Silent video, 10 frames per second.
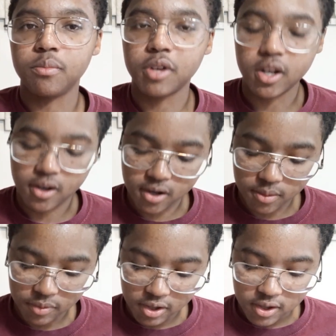But
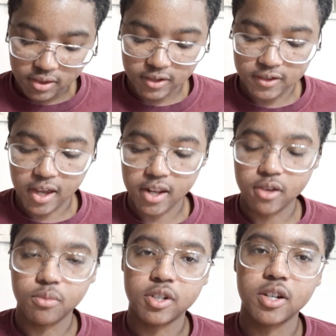this Sadie,
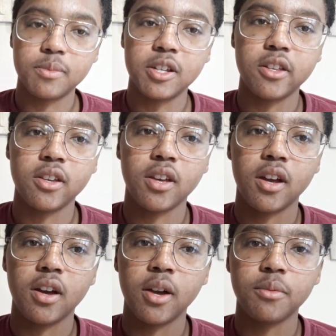which I'm selling,
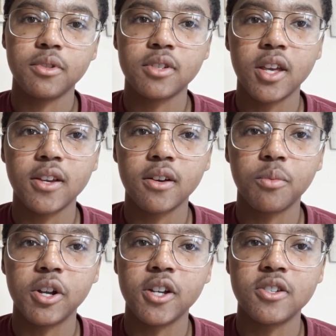I would take
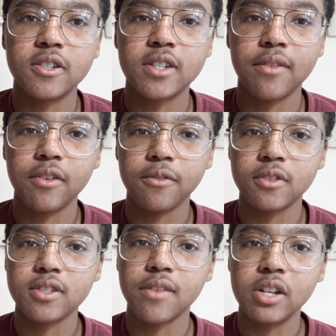
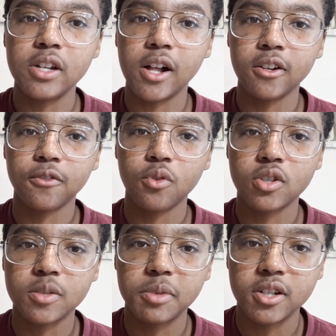$170 for,
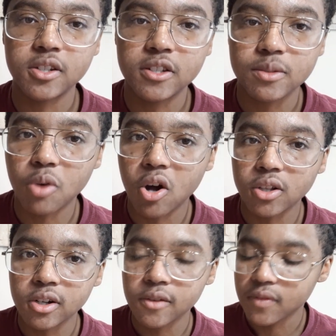just because she's
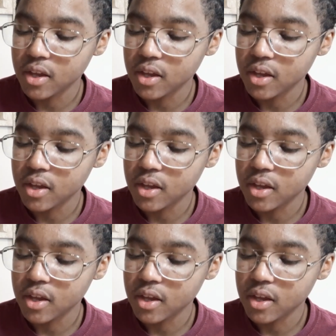smaller.